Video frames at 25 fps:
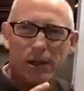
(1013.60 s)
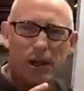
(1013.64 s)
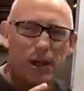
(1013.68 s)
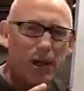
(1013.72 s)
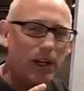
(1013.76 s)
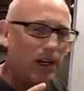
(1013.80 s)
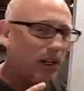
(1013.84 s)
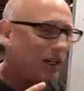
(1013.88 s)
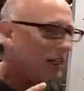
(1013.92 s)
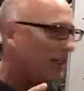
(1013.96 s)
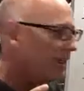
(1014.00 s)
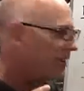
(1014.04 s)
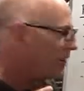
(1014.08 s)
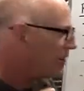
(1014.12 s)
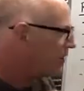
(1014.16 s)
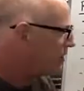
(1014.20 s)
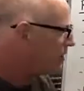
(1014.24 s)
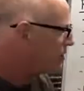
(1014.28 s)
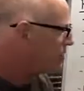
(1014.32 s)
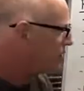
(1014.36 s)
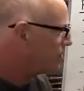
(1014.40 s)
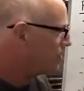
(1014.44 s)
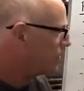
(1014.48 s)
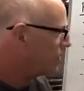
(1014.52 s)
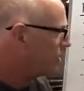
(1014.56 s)
good.
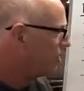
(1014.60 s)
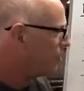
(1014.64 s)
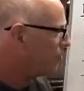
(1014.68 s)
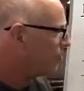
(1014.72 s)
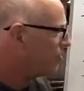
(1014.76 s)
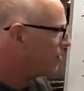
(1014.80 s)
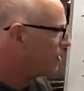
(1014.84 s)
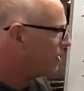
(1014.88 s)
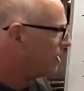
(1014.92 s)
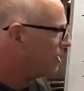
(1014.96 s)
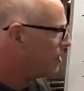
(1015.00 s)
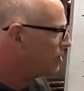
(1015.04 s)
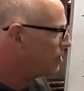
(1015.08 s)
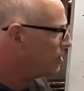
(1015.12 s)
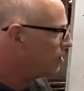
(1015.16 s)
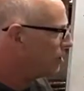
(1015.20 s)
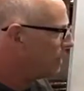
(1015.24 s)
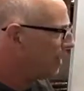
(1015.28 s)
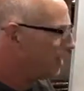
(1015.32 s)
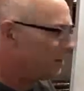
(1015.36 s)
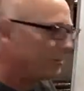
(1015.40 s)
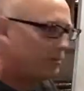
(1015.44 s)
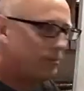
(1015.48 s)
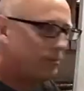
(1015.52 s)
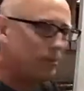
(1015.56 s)
Just go for the easy
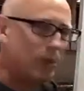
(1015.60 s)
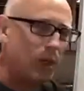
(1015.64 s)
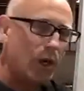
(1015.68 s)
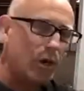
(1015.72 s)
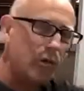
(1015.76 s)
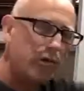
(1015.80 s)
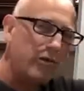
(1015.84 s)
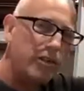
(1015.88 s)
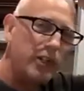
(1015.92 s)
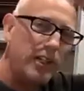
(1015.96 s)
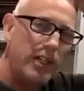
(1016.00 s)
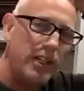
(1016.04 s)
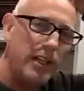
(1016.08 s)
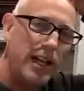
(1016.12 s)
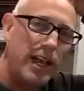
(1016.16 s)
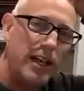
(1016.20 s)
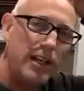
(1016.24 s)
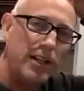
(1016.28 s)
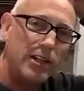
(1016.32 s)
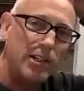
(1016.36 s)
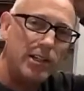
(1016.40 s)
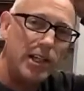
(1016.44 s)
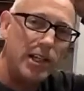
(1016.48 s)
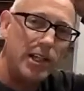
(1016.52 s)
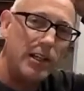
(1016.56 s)
way. Go for the
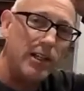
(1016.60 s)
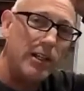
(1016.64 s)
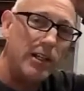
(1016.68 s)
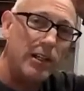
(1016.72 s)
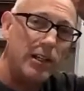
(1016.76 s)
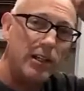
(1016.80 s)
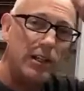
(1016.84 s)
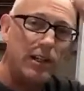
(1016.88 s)
analogy.